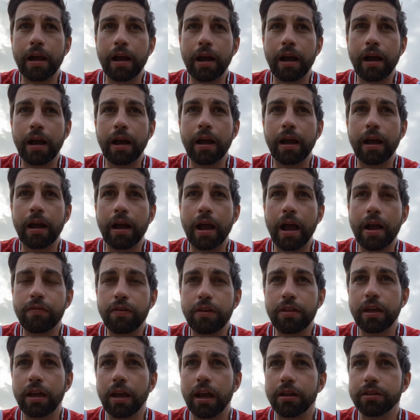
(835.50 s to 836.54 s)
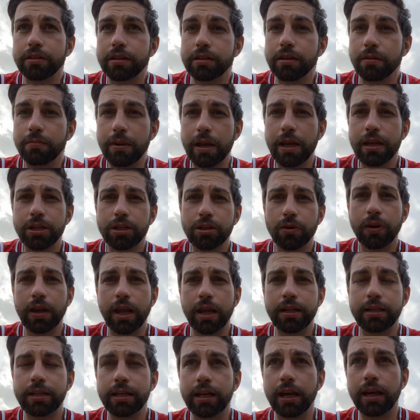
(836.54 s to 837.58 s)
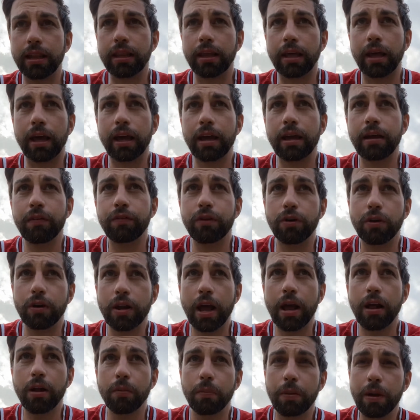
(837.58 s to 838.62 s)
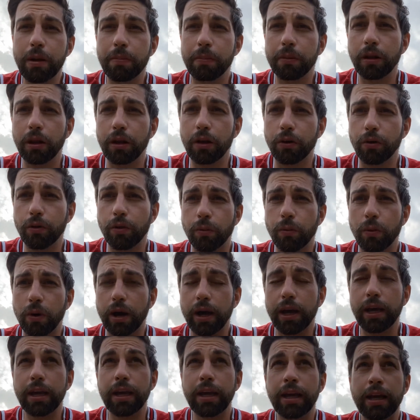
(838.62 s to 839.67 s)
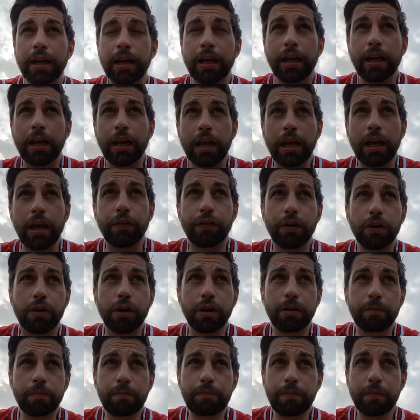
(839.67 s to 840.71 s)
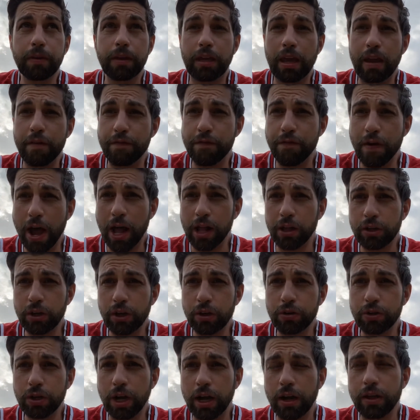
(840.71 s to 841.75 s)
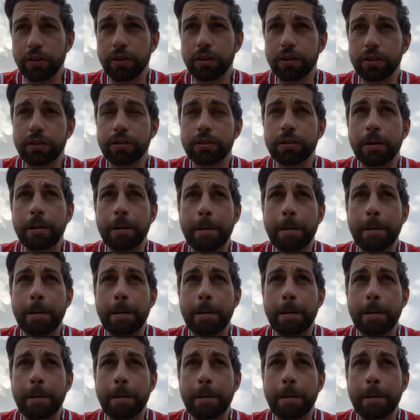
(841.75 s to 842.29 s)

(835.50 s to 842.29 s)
everything else is a means to an end to get there. If you can help people along the way, if you can give value to others